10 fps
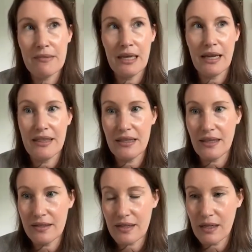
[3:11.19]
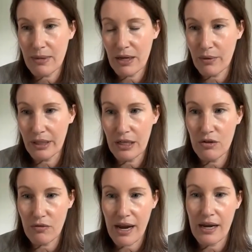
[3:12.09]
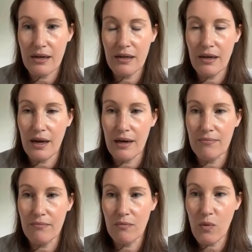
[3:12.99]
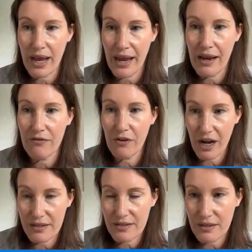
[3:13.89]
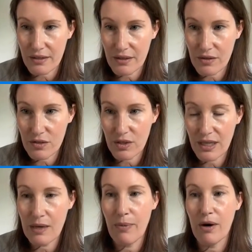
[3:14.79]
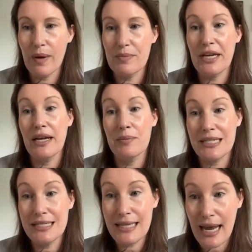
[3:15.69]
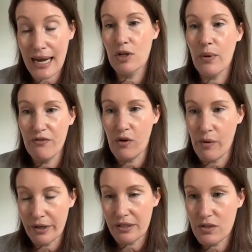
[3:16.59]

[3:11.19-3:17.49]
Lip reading: I think that it's going to be a really great way for us to keep our website up to date going forward.